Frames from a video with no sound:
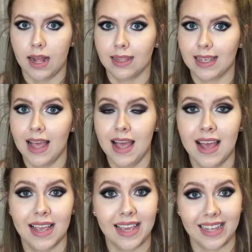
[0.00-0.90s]
I was
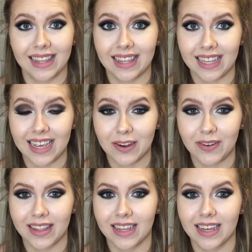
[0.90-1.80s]
getting sick
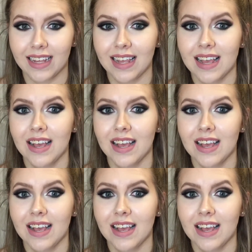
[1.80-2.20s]
with it.